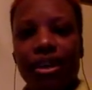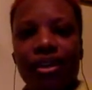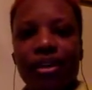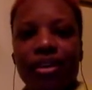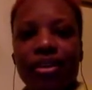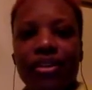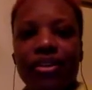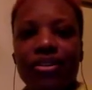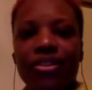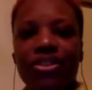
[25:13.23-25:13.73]

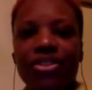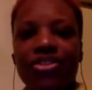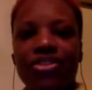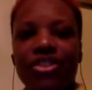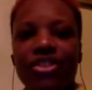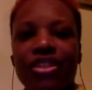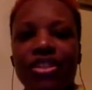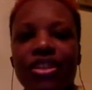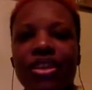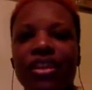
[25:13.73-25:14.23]
is
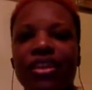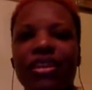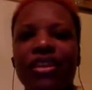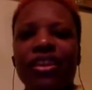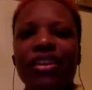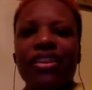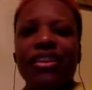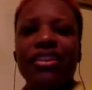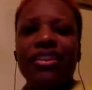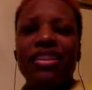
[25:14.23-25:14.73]
interesting, and
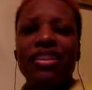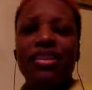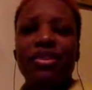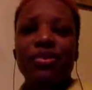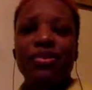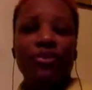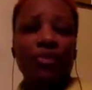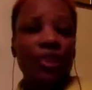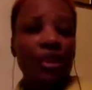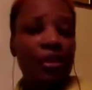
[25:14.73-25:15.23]
it's so
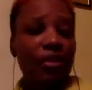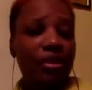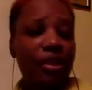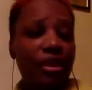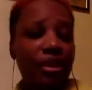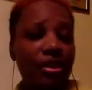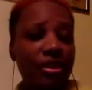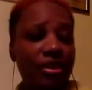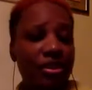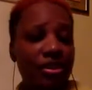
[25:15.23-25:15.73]
funny
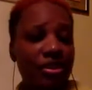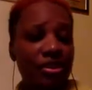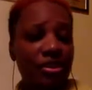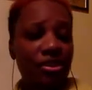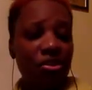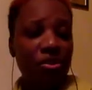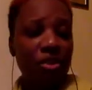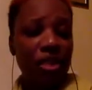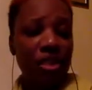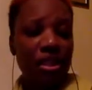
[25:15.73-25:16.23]
because there are so
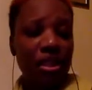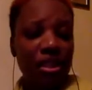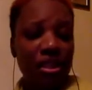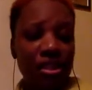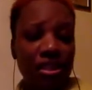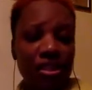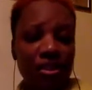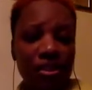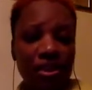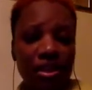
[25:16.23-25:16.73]
many things that
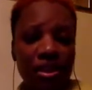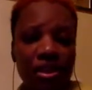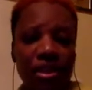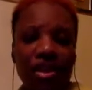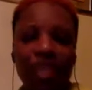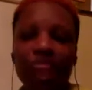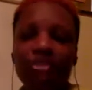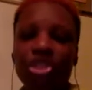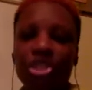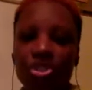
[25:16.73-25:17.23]
we did, and I'm
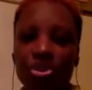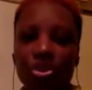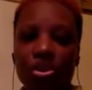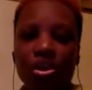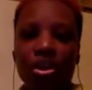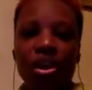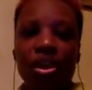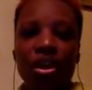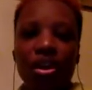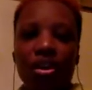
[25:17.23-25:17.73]
sure
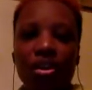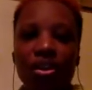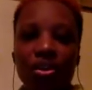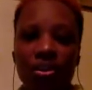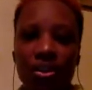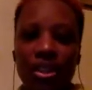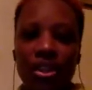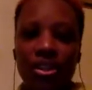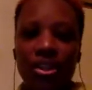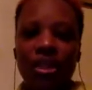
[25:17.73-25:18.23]
there are
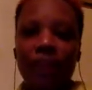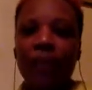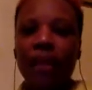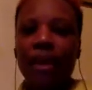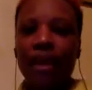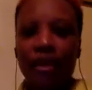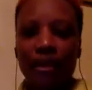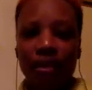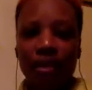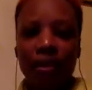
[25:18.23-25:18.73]
things that my
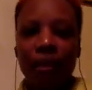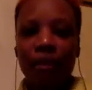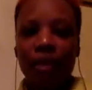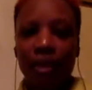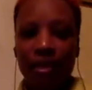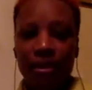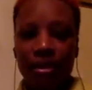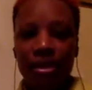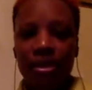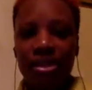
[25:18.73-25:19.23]

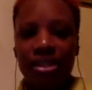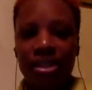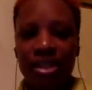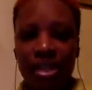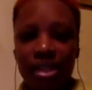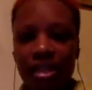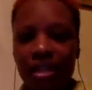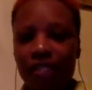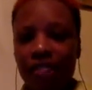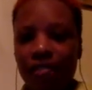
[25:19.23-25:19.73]
grandparents did
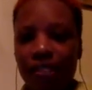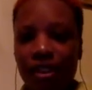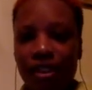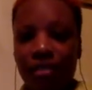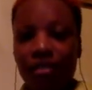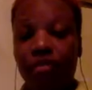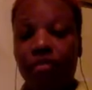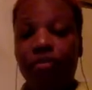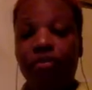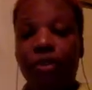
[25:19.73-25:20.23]
and other
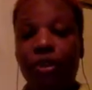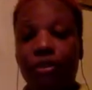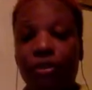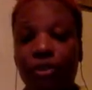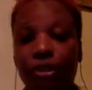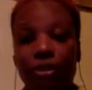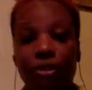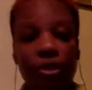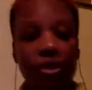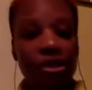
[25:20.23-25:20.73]
my
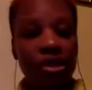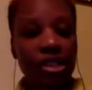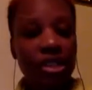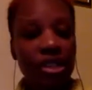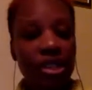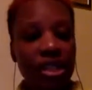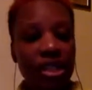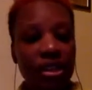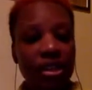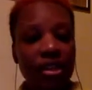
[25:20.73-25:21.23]
foreparents
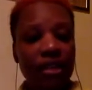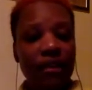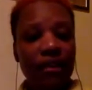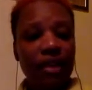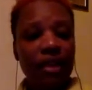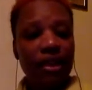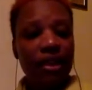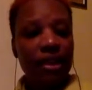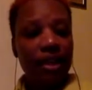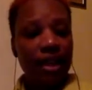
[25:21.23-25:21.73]
did
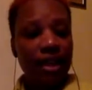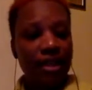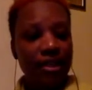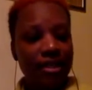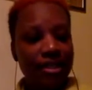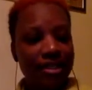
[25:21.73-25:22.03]
that